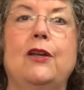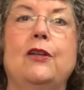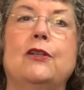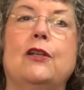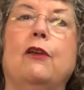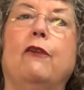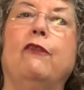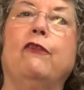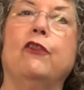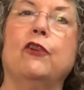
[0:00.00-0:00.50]

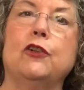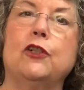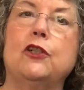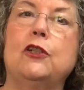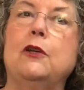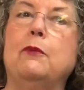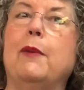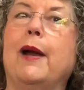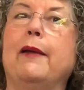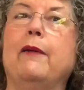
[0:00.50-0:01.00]
So
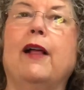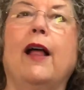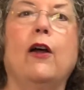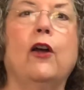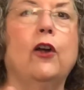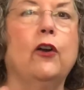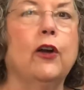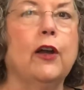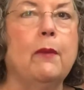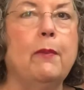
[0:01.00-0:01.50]
first you might
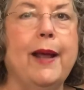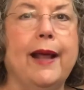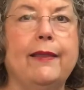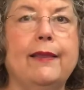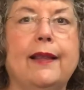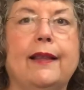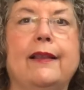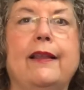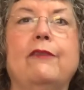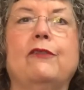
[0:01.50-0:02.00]
learn about
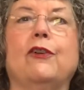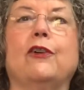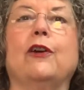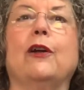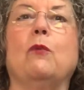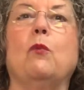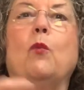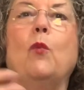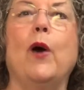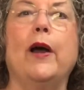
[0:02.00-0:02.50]
the liver
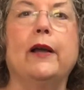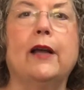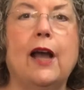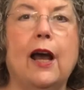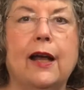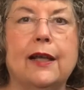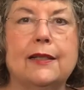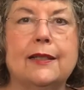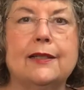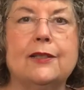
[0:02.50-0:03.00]
and what
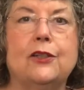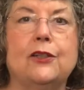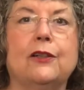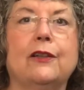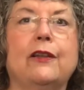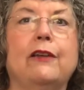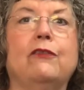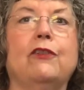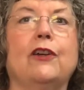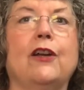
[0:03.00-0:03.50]
causes your
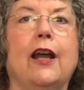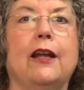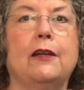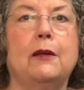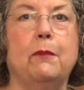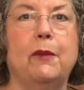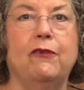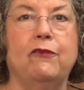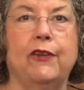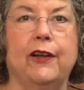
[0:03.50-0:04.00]
liver not
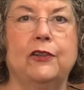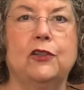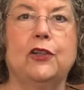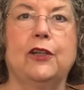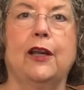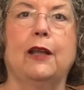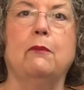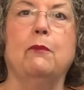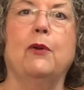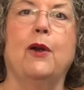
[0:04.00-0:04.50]
to be
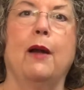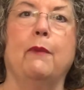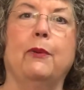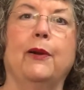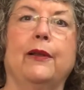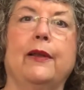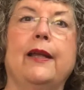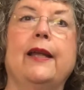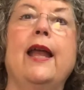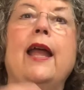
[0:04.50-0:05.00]
functioning
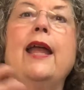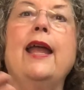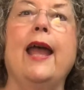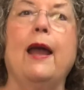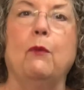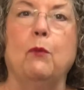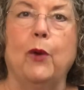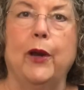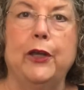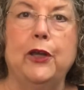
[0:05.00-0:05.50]
properly
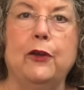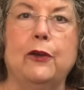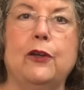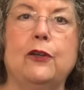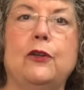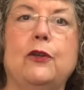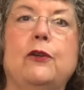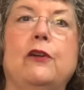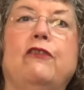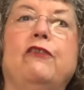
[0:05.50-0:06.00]
and what you
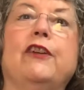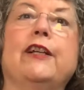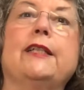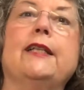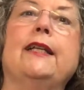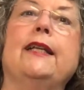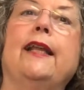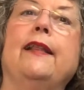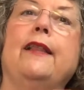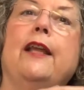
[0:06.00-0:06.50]
can do to fix
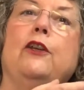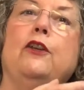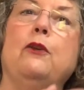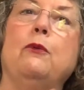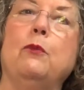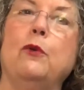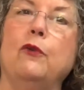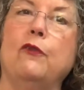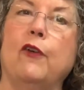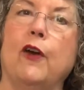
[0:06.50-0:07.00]
it. And then you
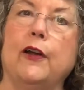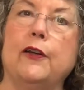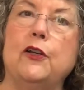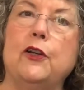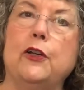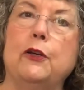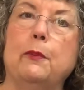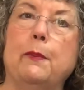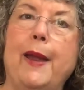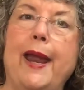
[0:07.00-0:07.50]
move on to
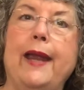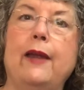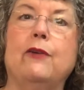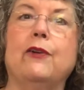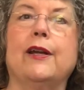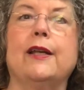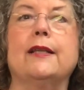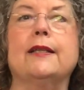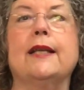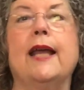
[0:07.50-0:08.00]
your
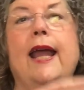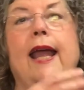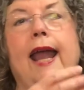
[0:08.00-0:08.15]
pancreas